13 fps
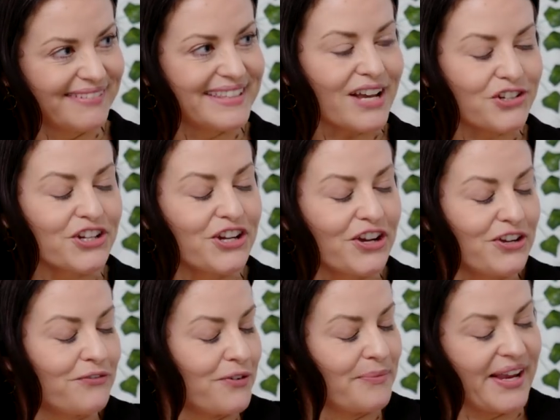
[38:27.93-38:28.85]
good. It's actually
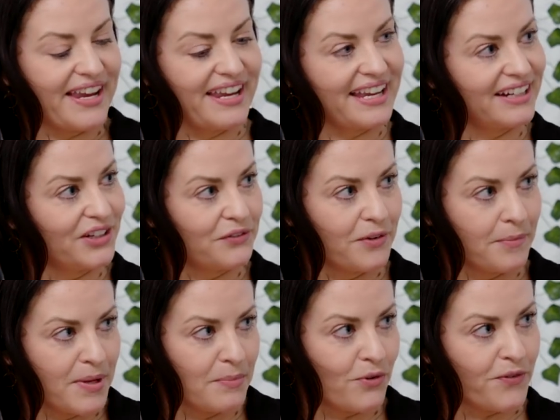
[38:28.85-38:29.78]
good for me and good
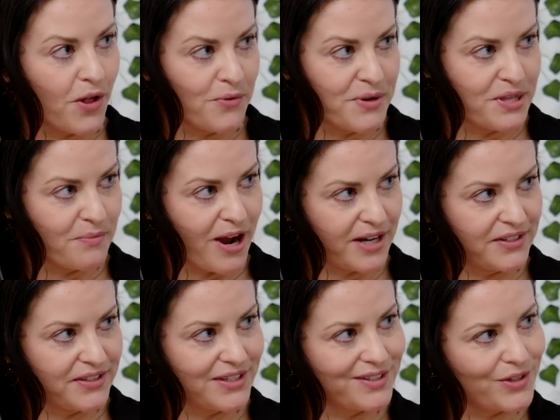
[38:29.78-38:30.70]
for people following the
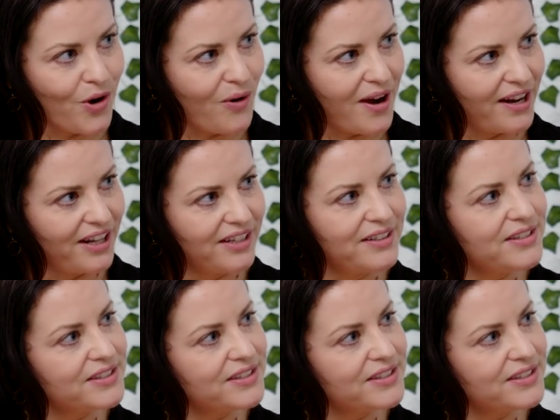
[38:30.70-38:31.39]
practices already.